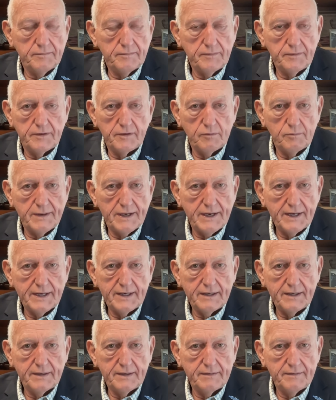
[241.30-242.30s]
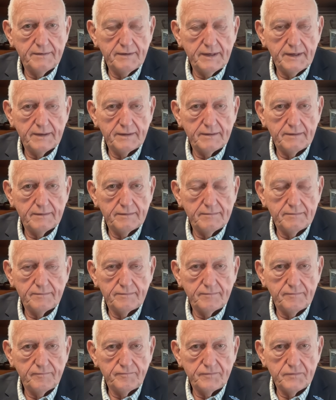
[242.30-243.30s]
go back and
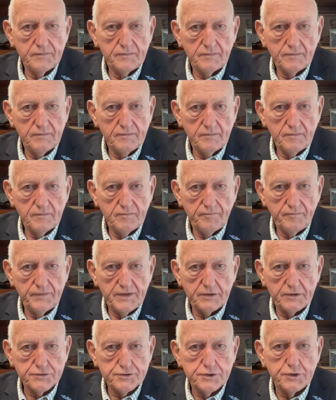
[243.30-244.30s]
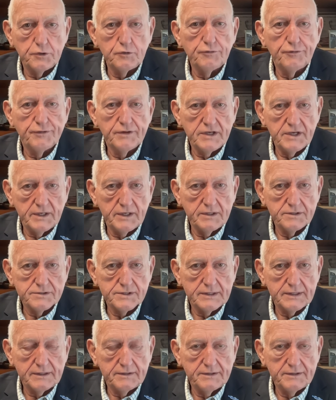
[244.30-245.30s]
there's two things
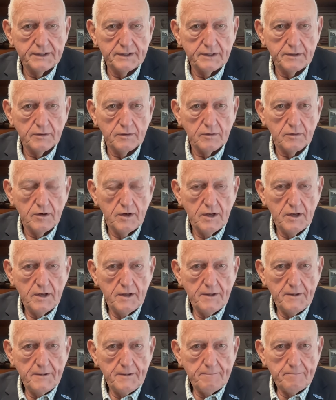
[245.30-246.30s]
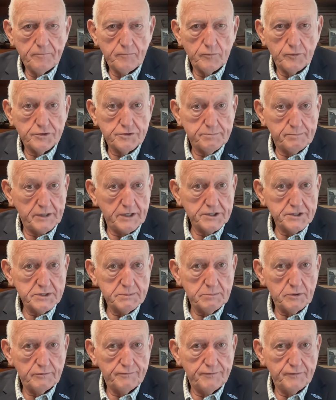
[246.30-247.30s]
that I think are
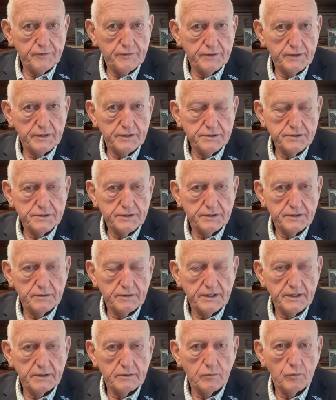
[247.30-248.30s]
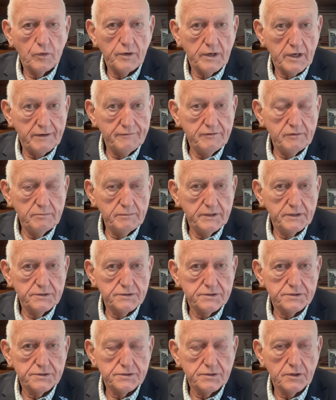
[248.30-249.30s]
responsible for this, and one of them
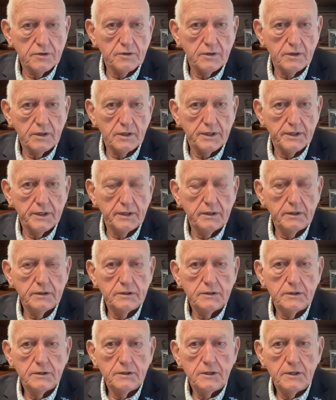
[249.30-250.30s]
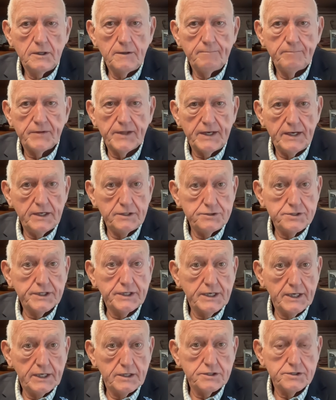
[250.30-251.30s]
is certainly the
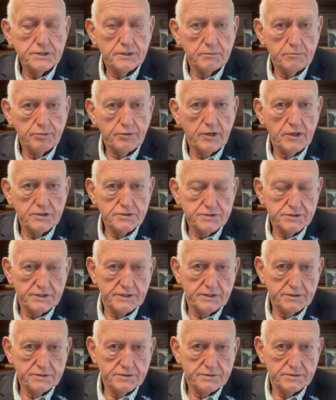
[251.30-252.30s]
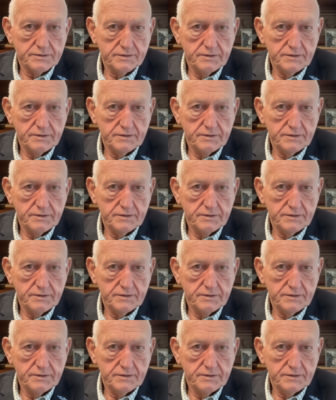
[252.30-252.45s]
education process.